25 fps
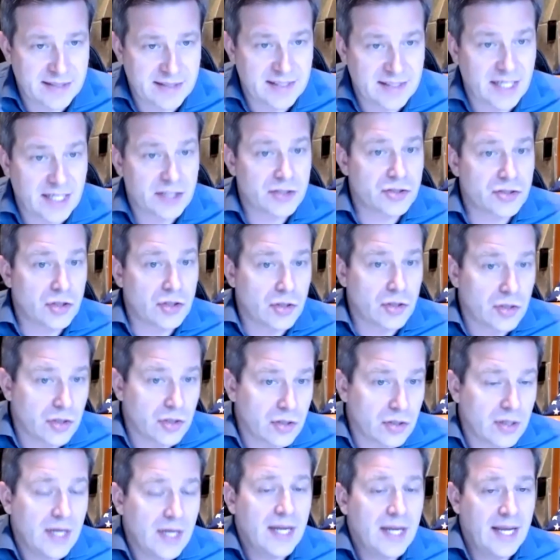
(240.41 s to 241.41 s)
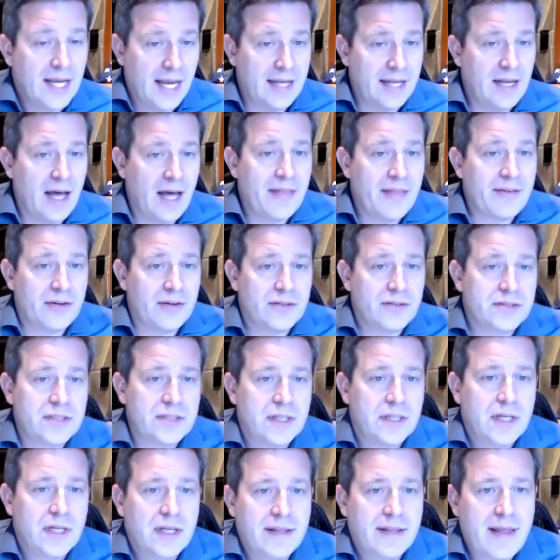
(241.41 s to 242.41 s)
like Cerner and others,
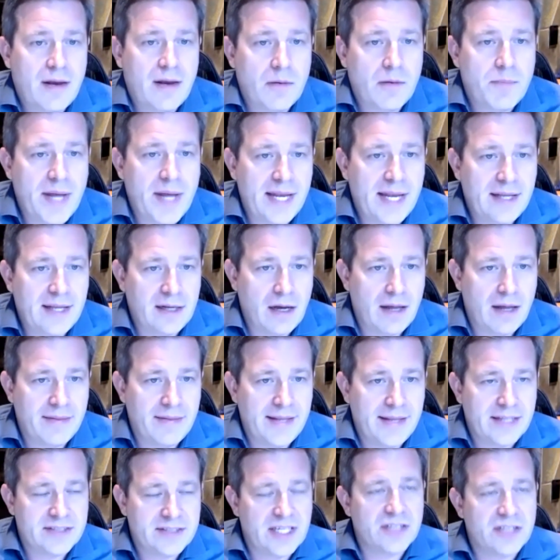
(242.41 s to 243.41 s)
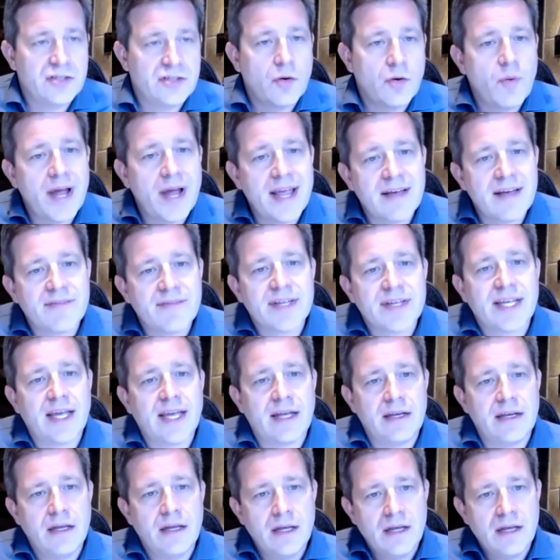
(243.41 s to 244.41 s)
that are betting on this as a way of,
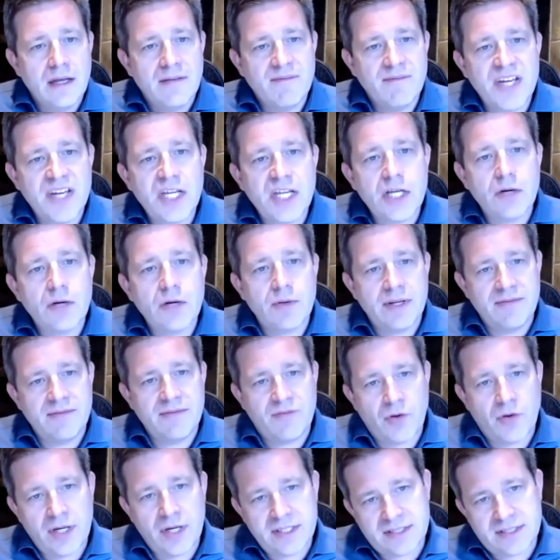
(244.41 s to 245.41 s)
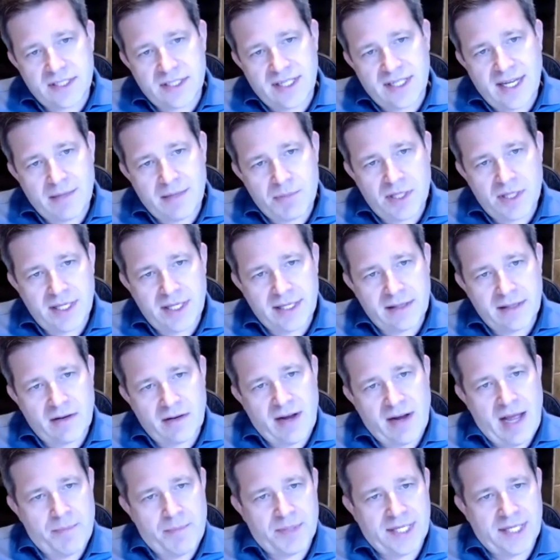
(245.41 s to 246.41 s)
again, video and voice enabling their
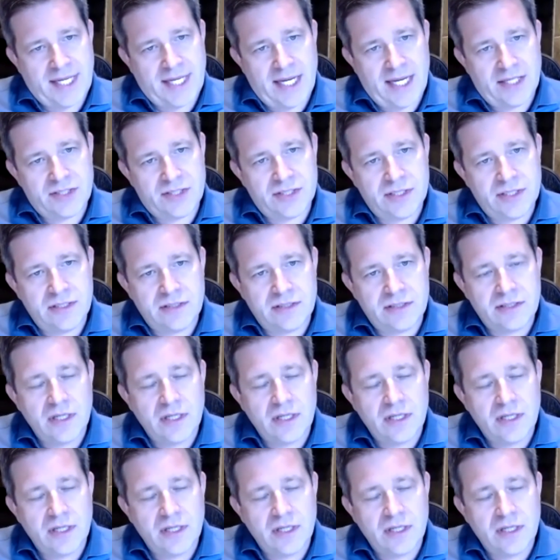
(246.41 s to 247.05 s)
applications